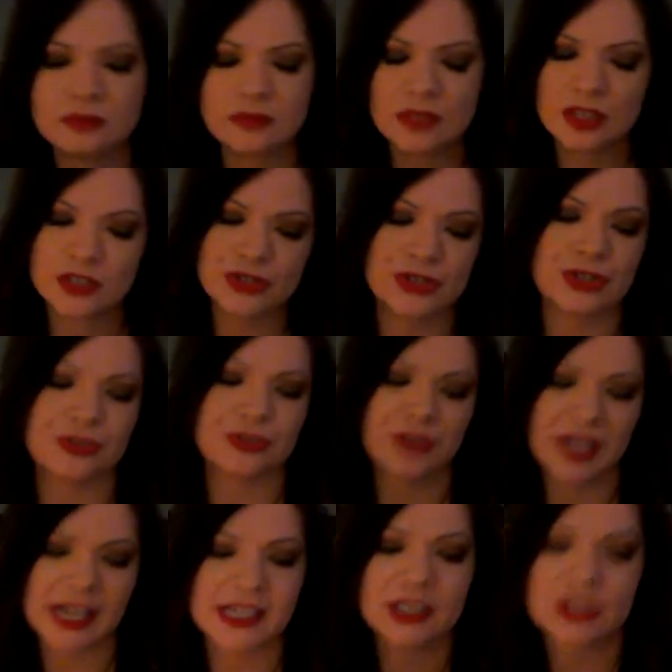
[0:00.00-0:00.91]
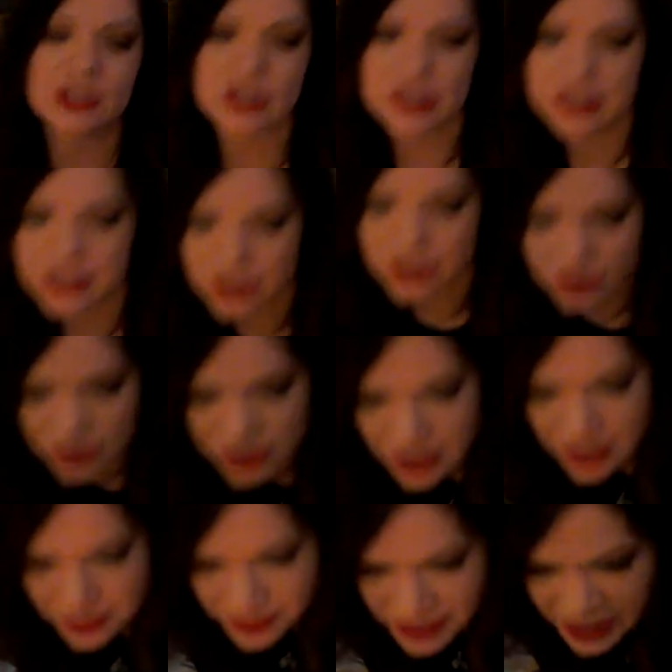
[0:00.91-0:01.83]
So if I actually do
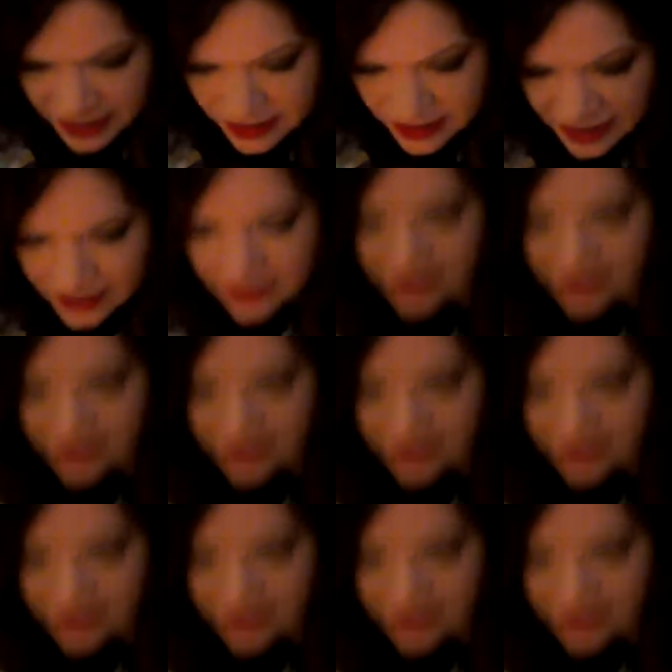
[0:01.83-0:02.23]
something,